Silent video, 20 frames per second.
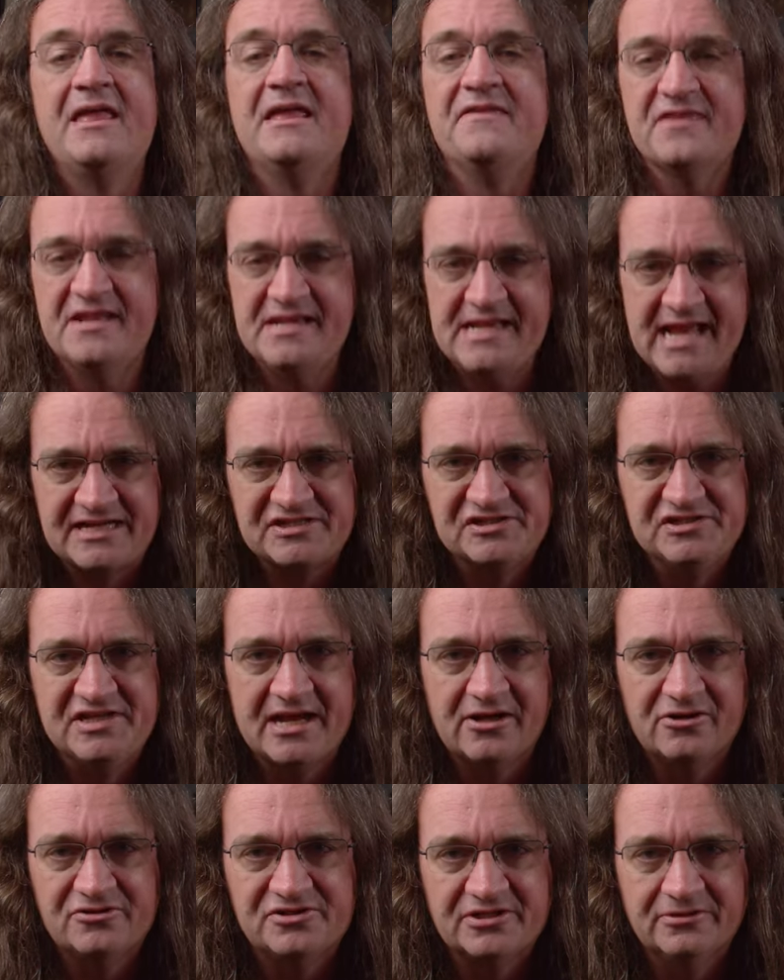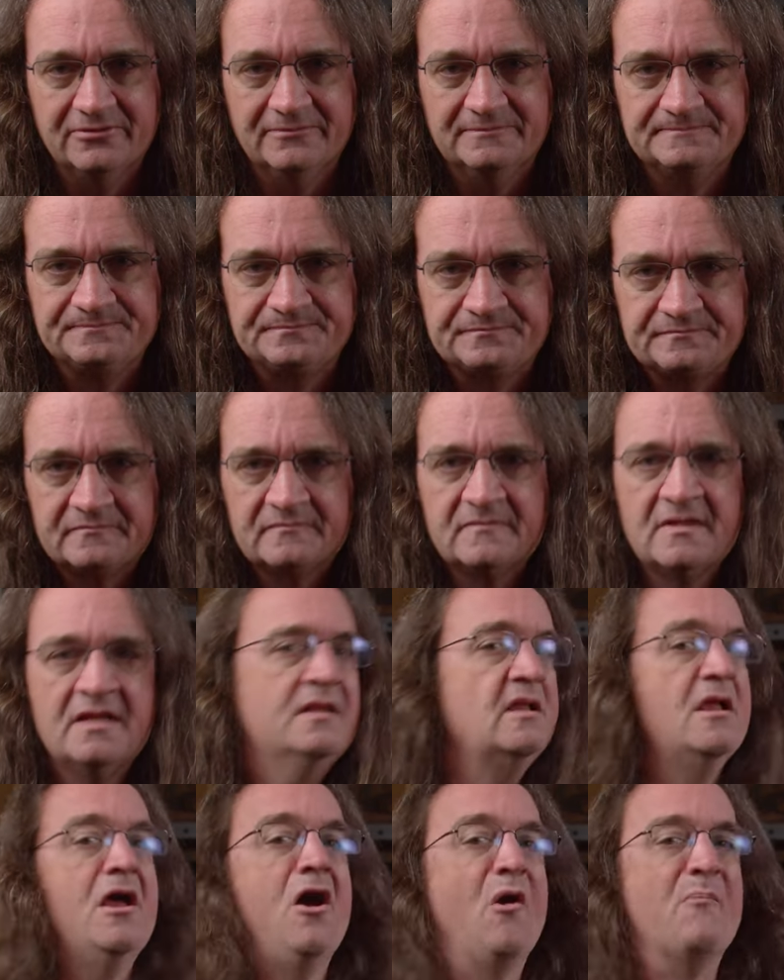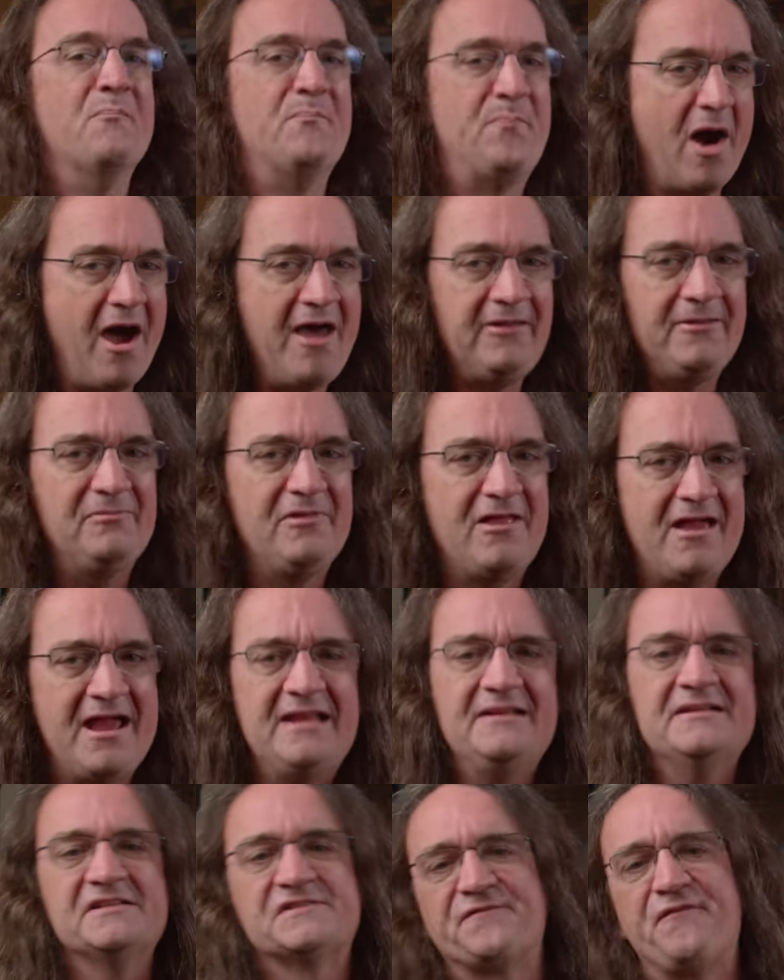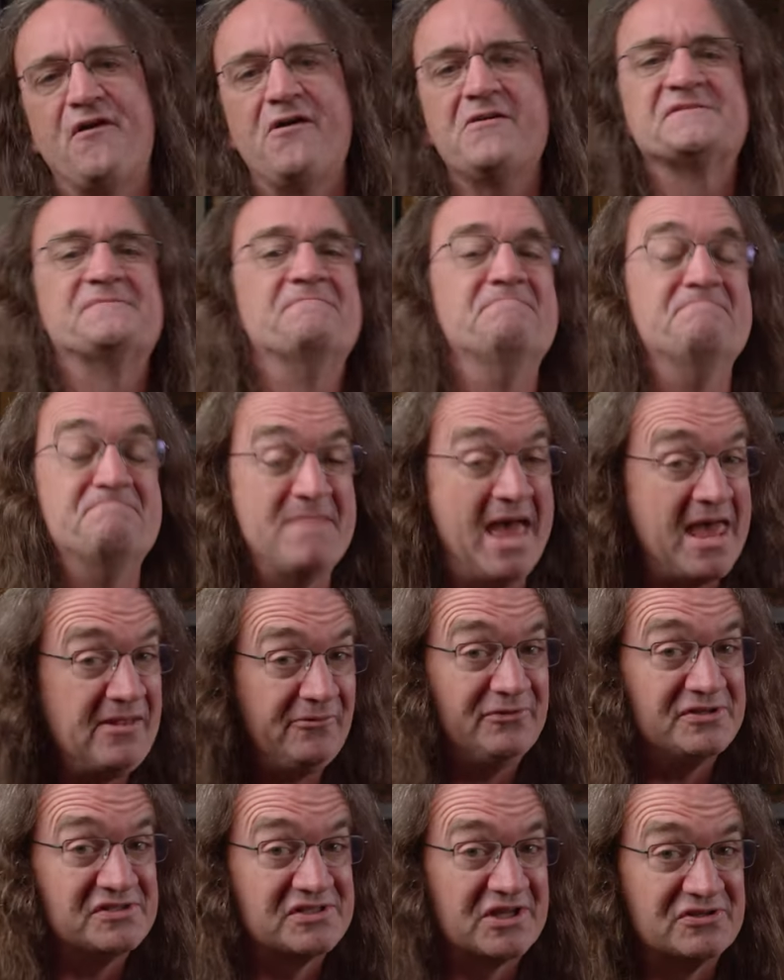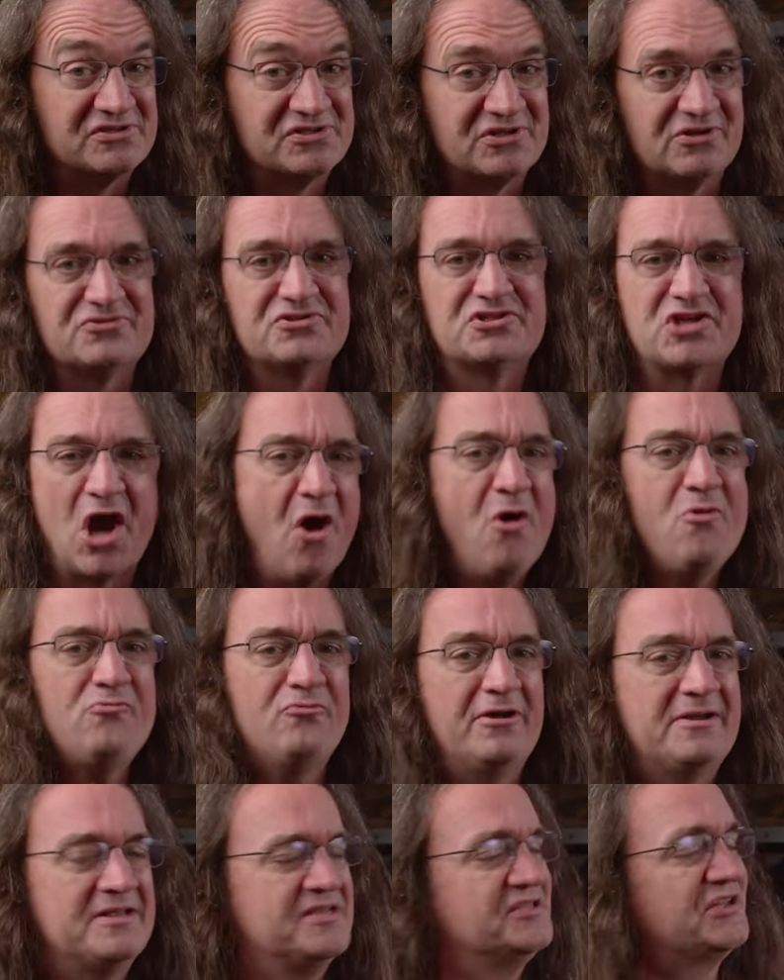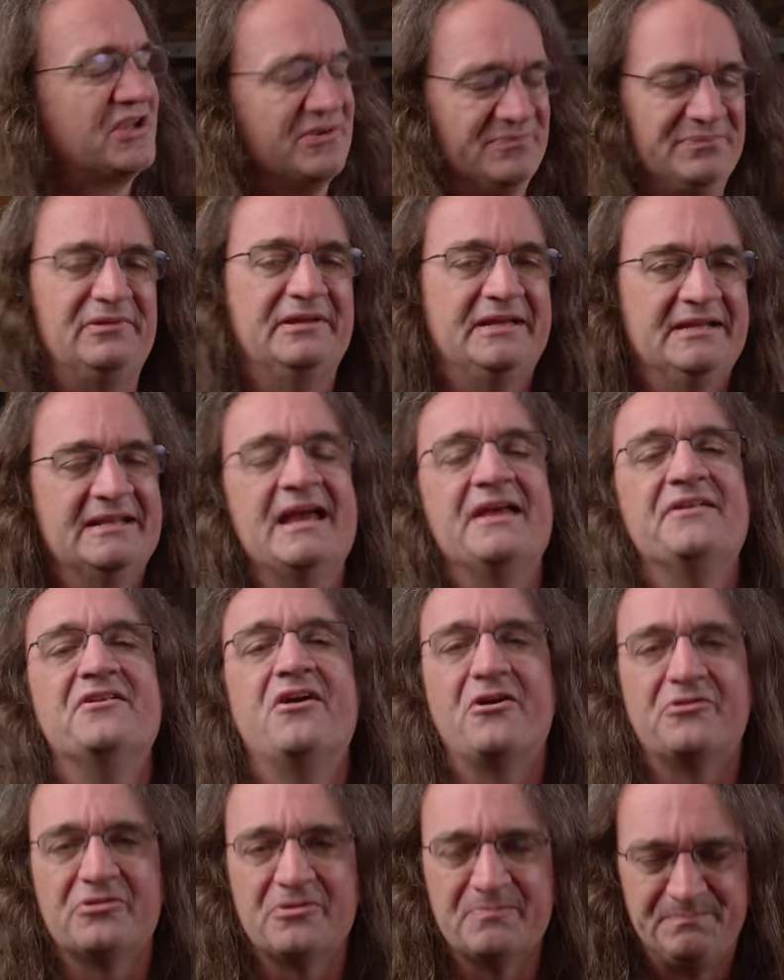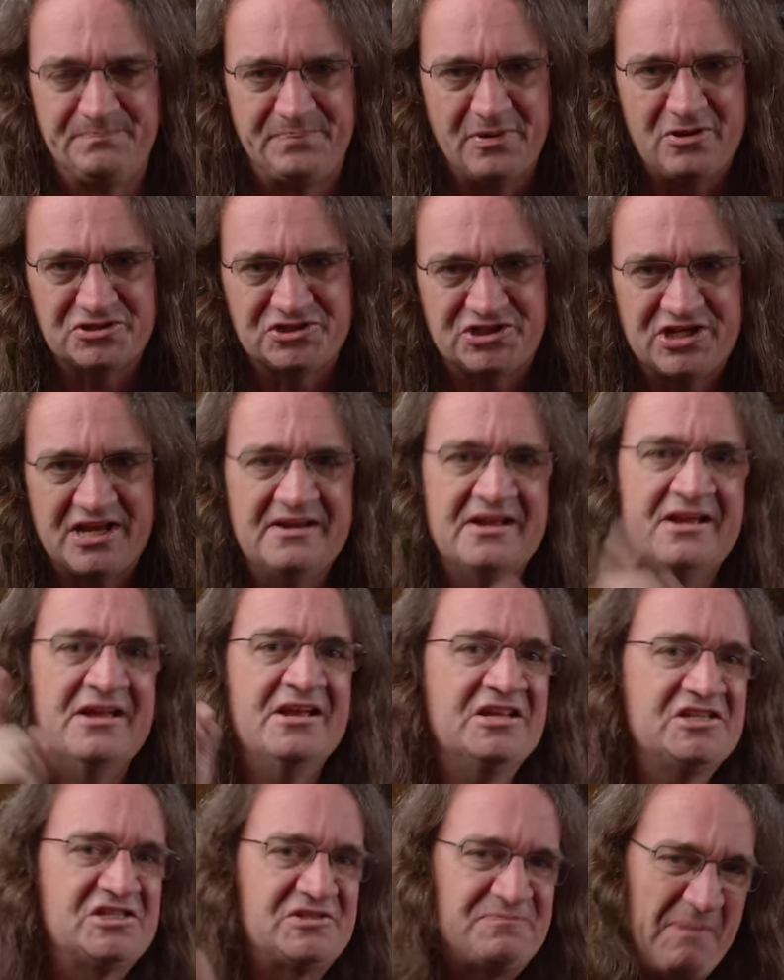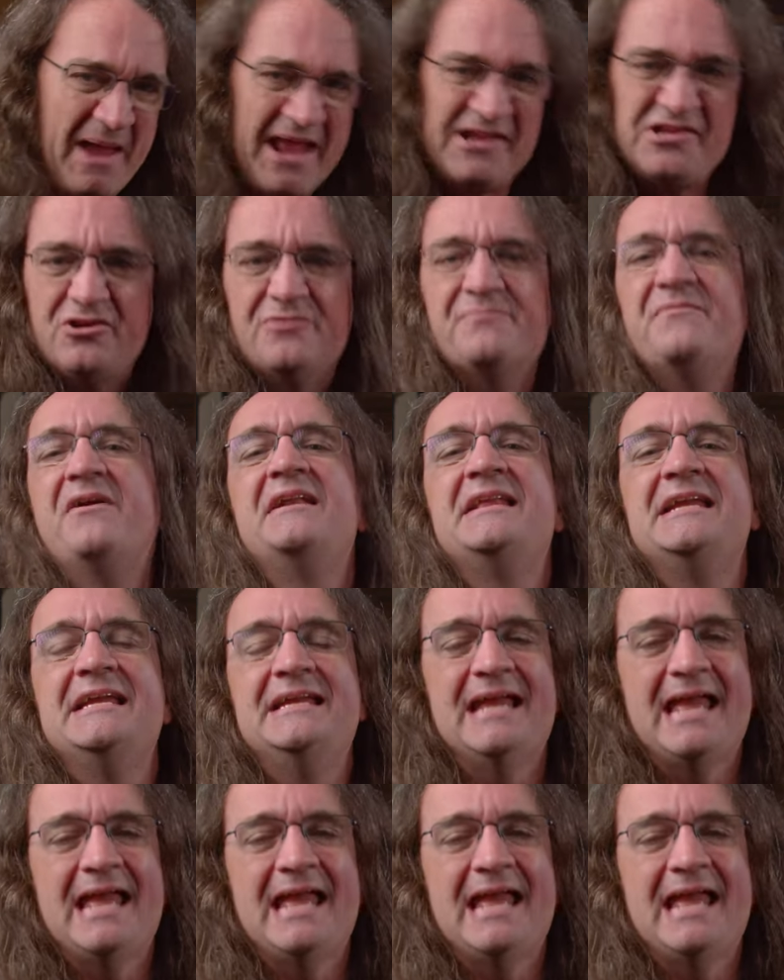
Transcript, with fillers: in the next day or two. Bottom line, as far as metal is concerned, Tonewood is complete and utter bullshit. Spend your money